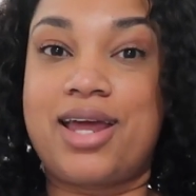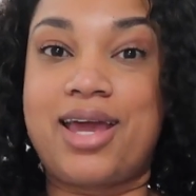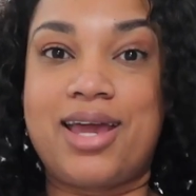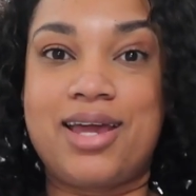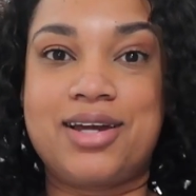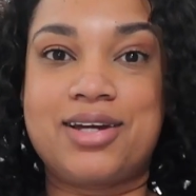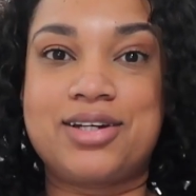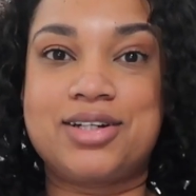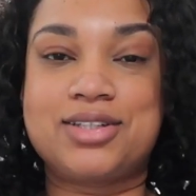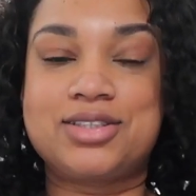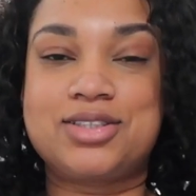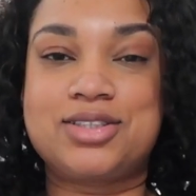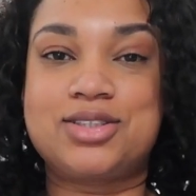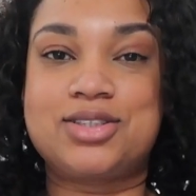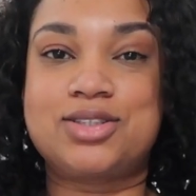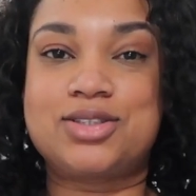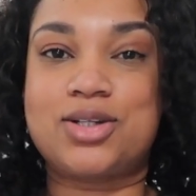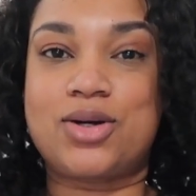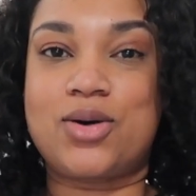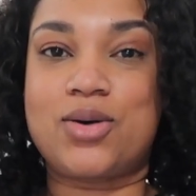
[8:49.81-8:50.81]
hangers
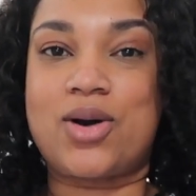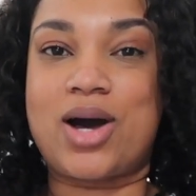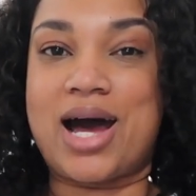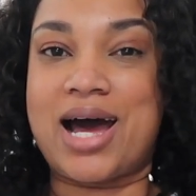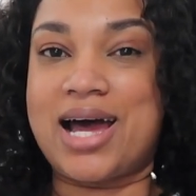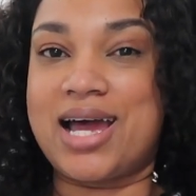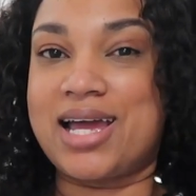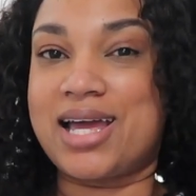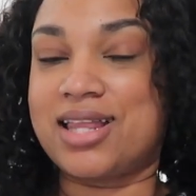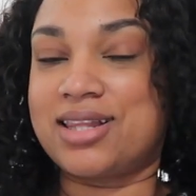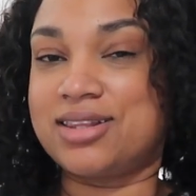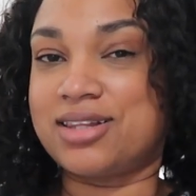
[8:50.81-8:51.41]
so i